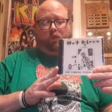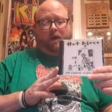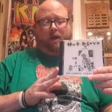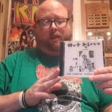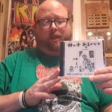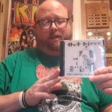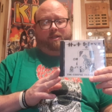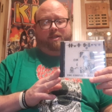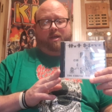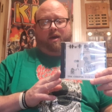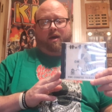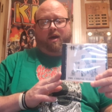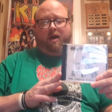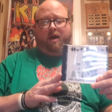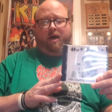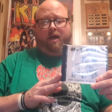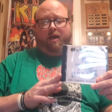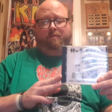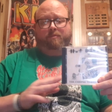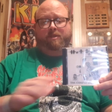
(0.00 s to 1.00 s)
well at
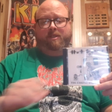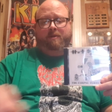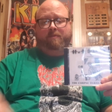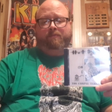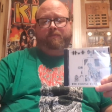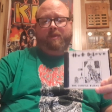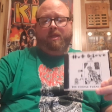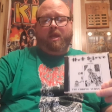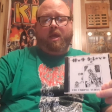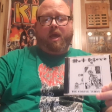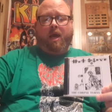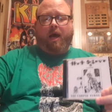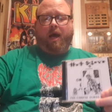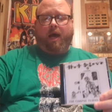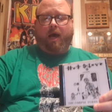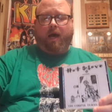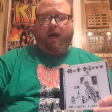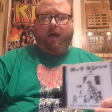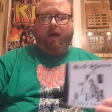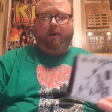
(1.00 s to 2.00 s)
times.
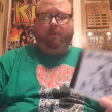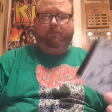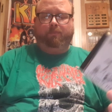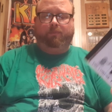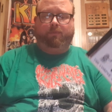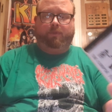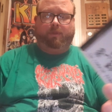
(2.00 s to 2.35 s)
Um,